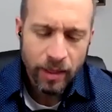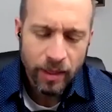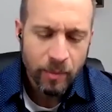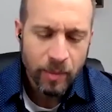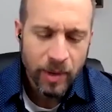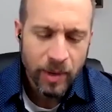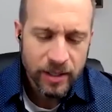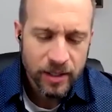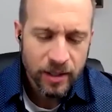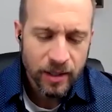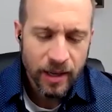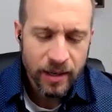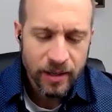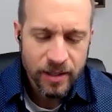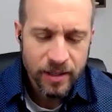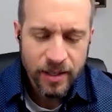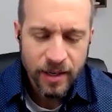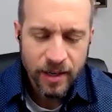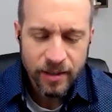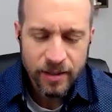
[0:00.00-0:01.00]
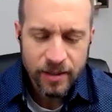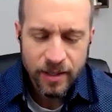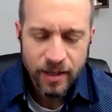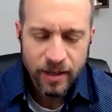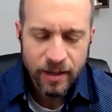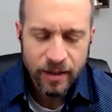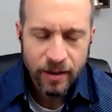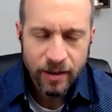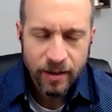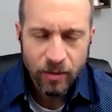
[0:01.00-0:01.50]
that makes a lot of sense.
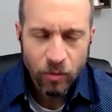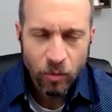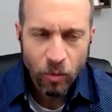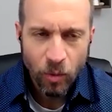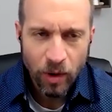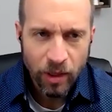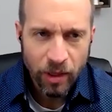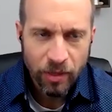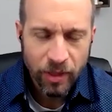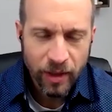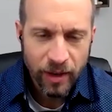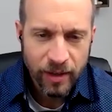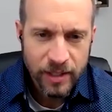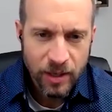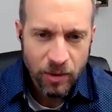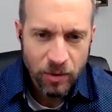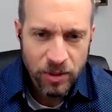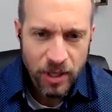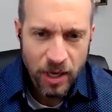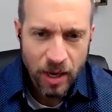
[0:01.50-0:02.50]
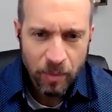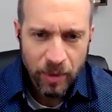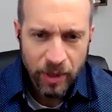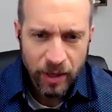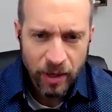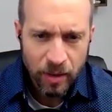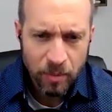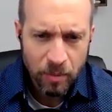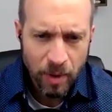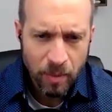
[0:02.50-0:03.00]
And one of the things that was
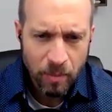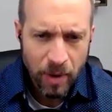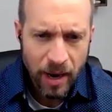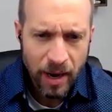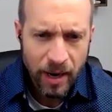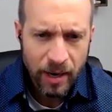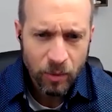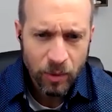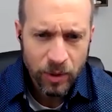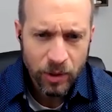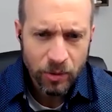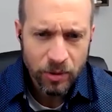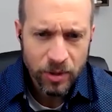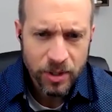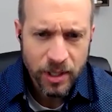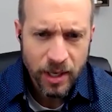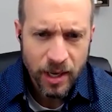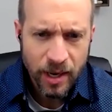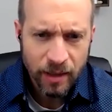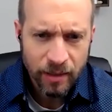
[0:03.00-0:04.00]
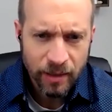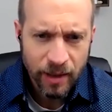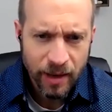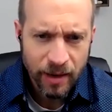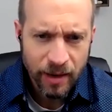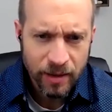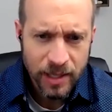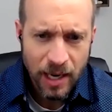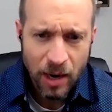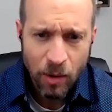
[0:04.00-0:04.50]
coming in my mind when you were saying that
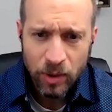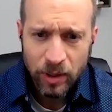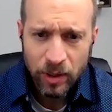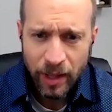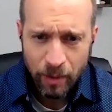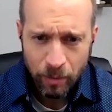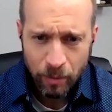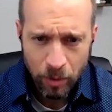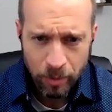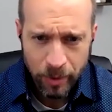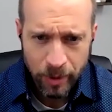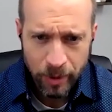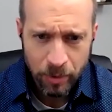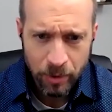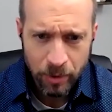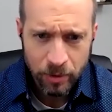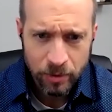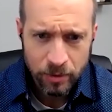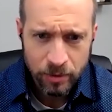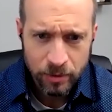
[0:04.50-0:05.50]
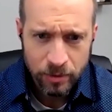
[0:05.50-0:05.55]
is how we label people.